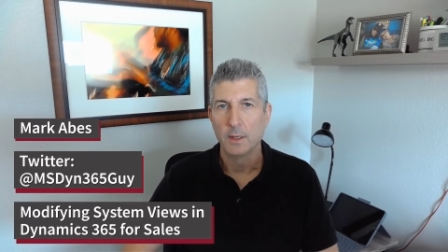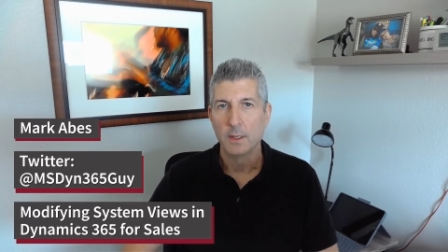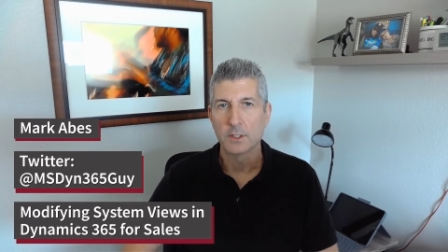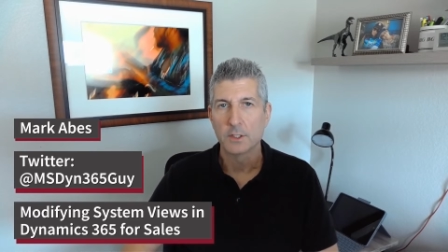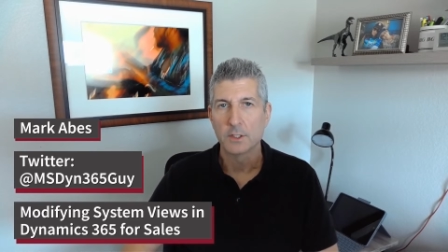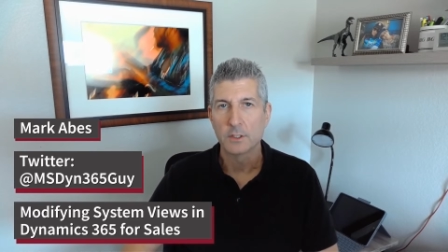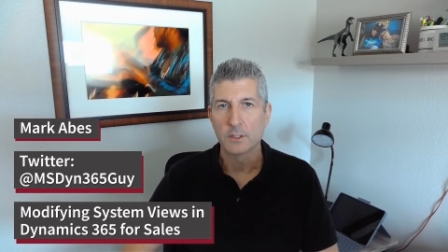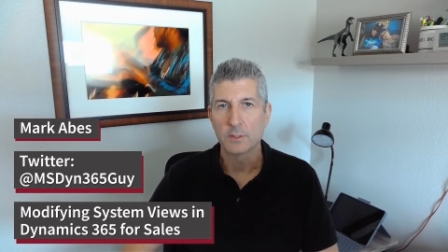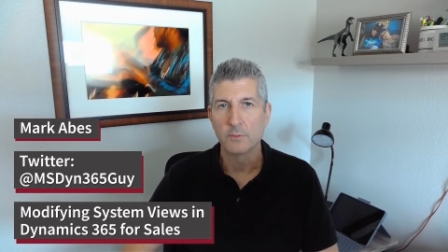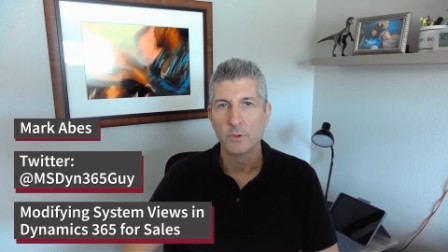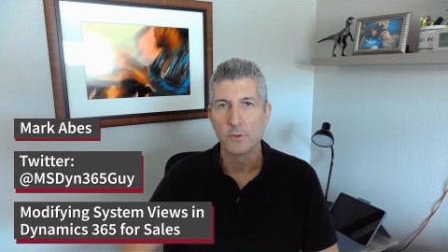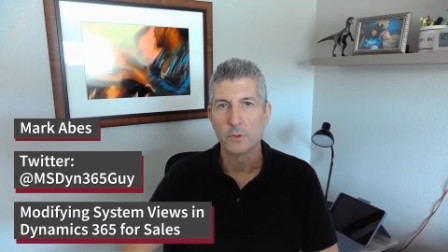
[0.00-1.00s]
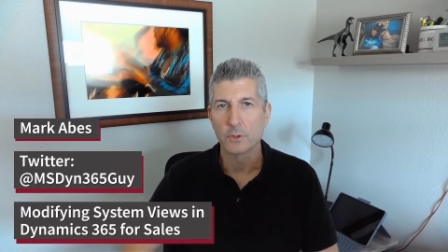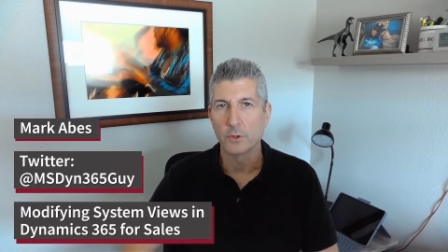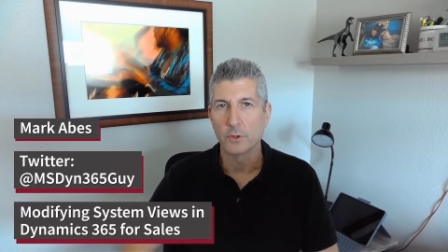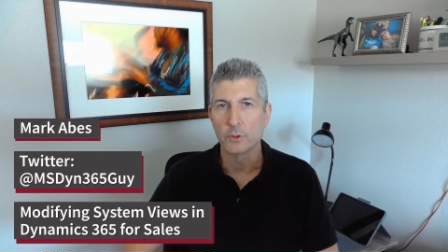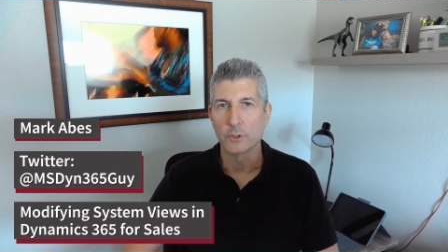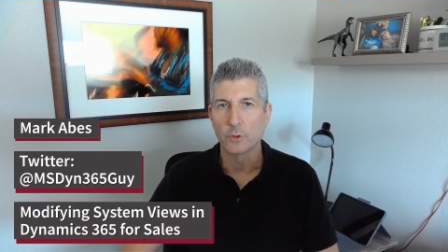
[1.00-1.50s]
System views are
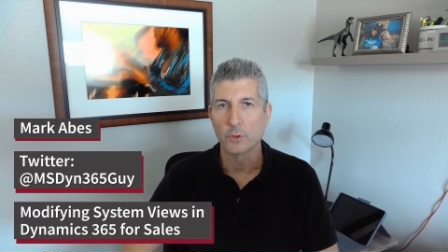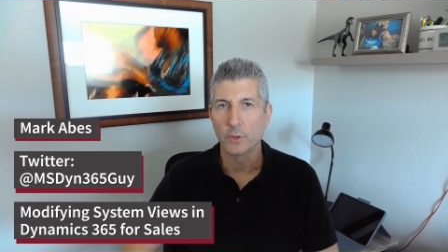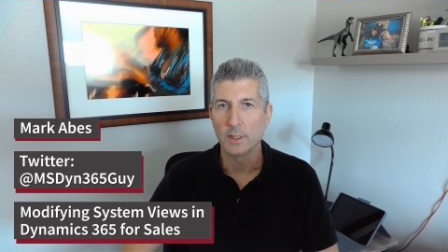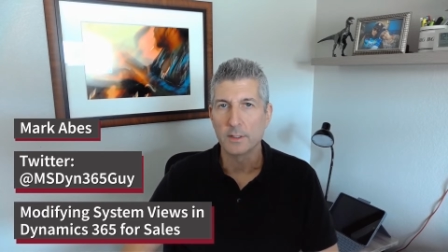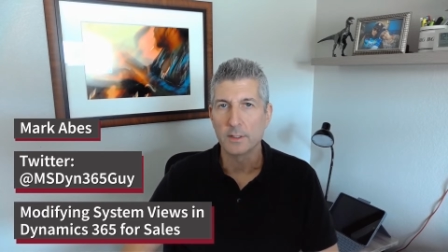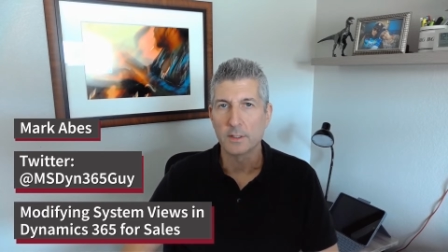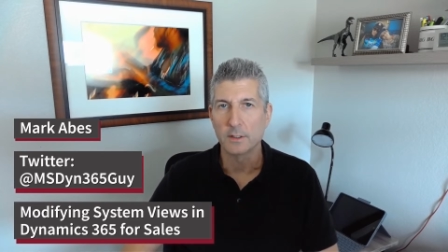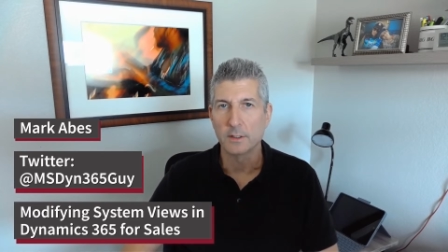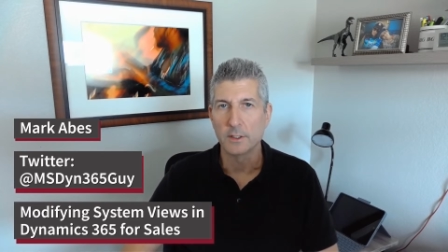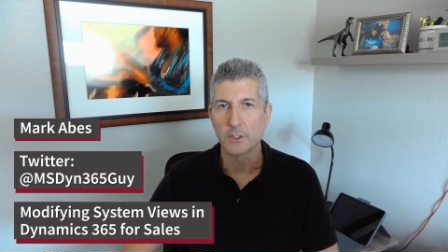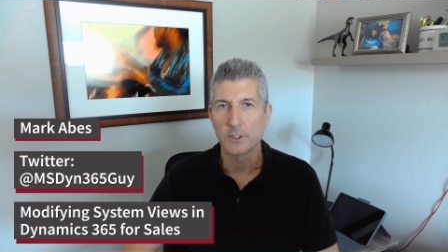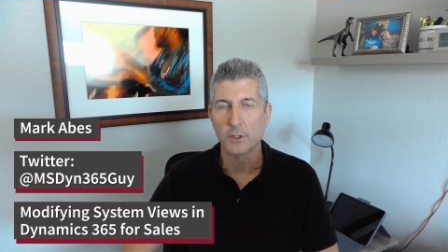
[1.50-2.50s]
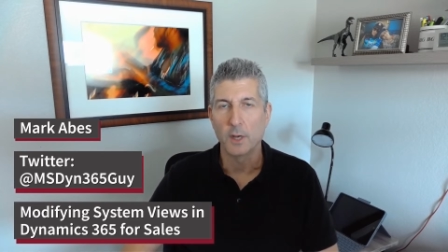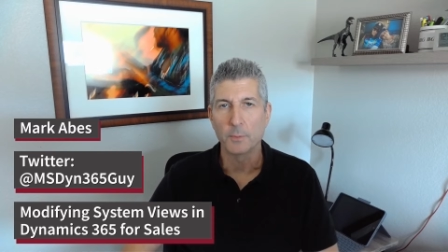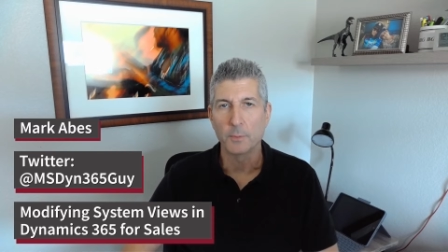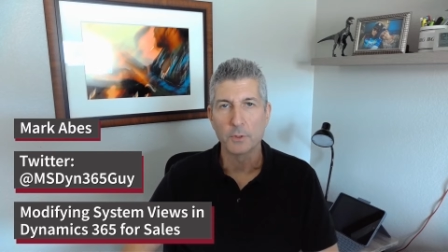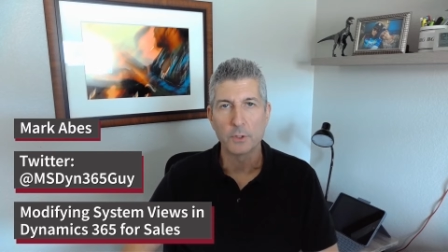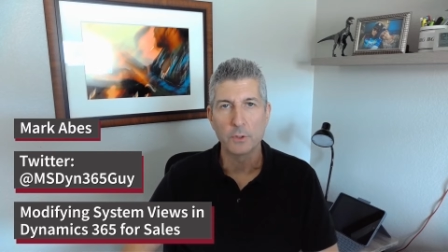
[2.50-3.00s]
those grids that list your
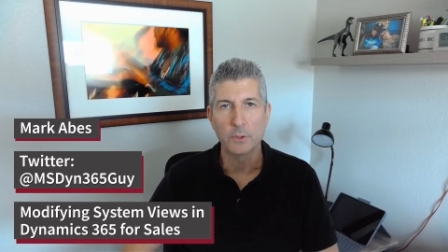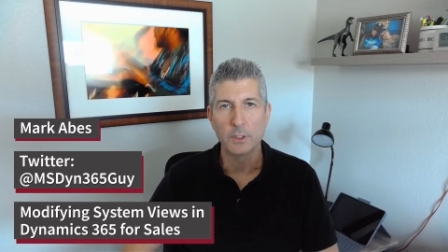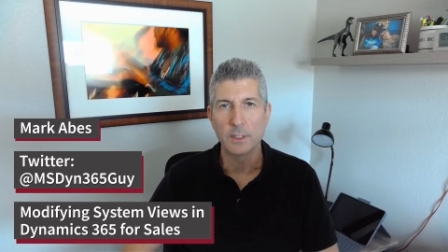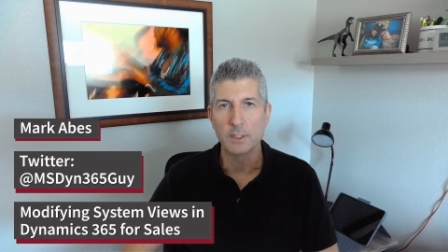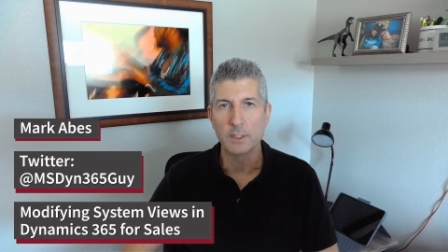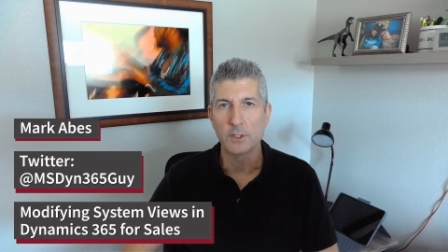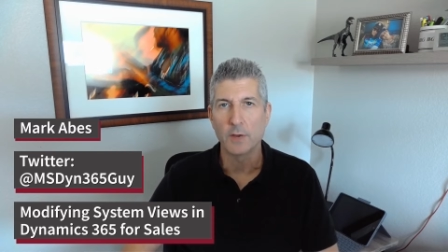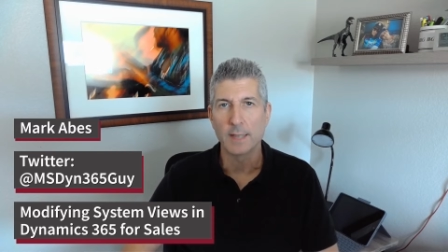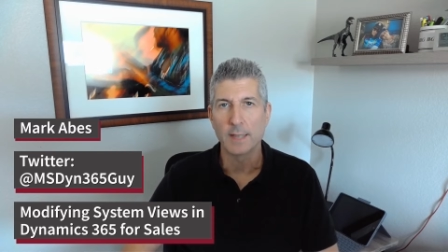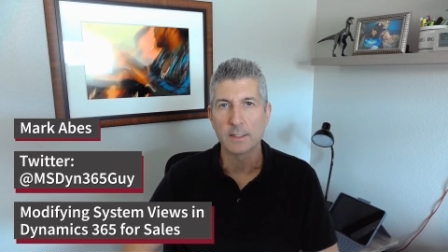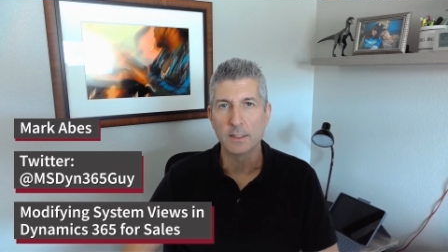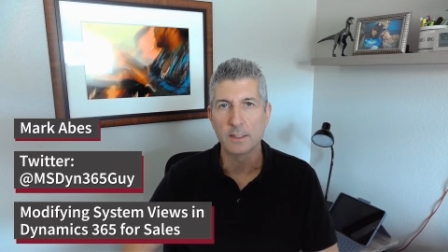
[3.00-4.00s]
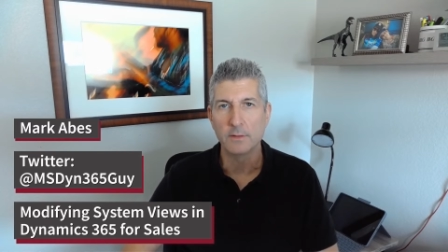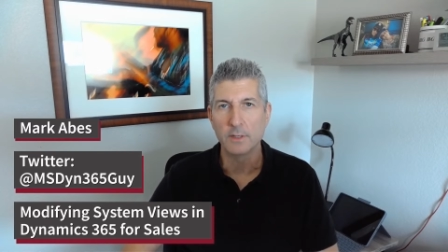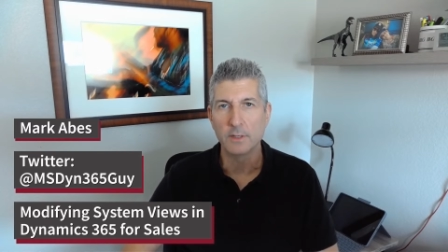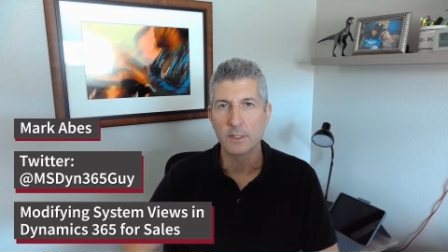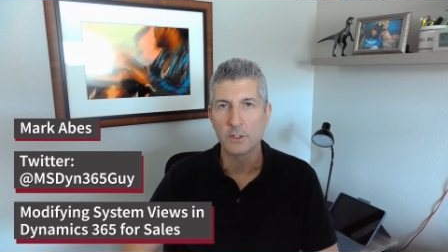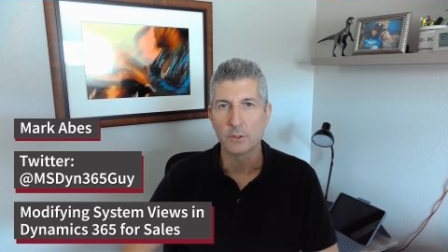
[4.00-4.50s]
opportunities, your
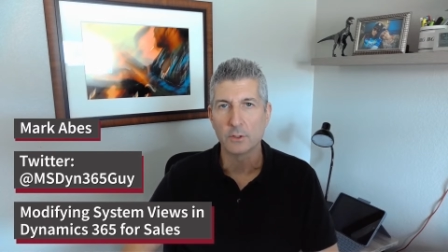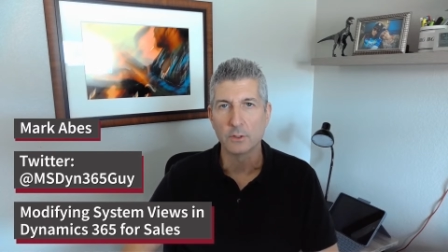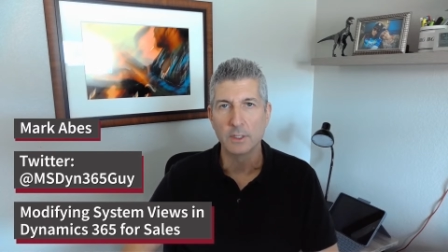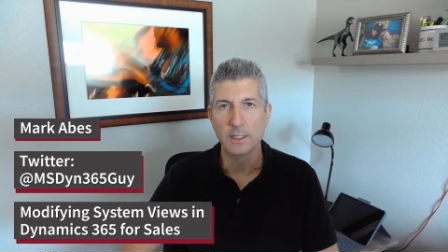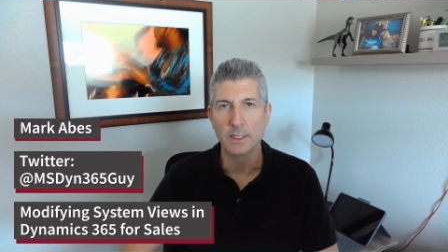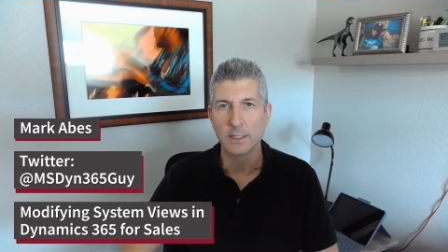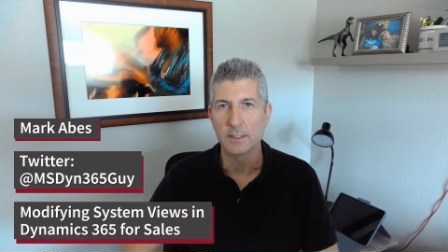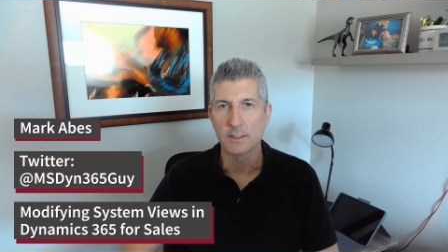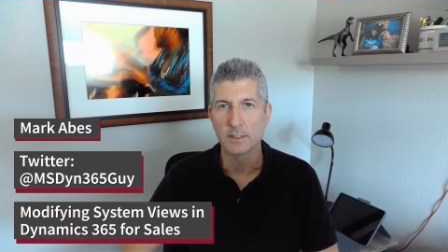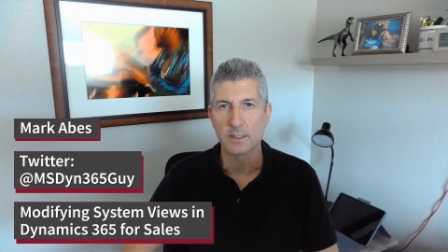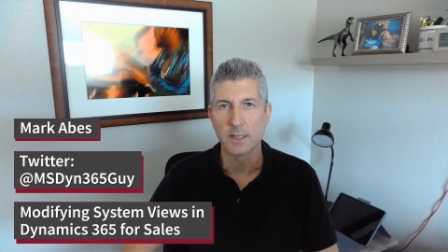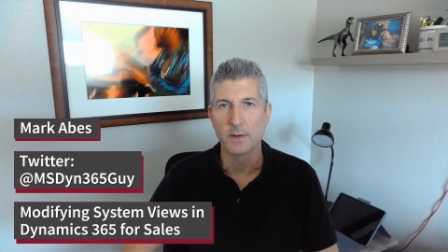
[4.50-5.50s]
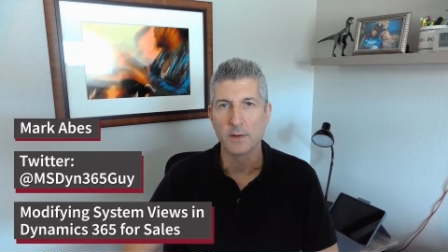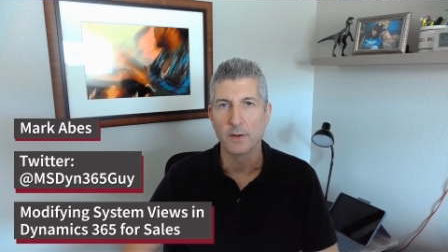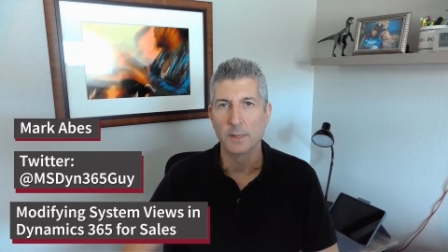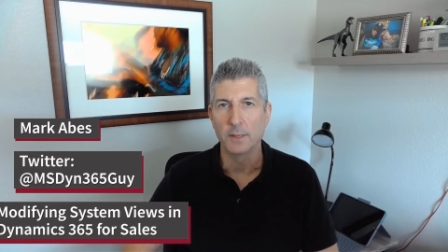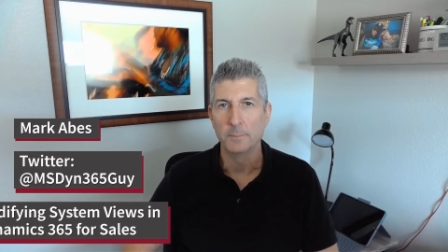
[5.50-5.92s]
activities, your leads, etc.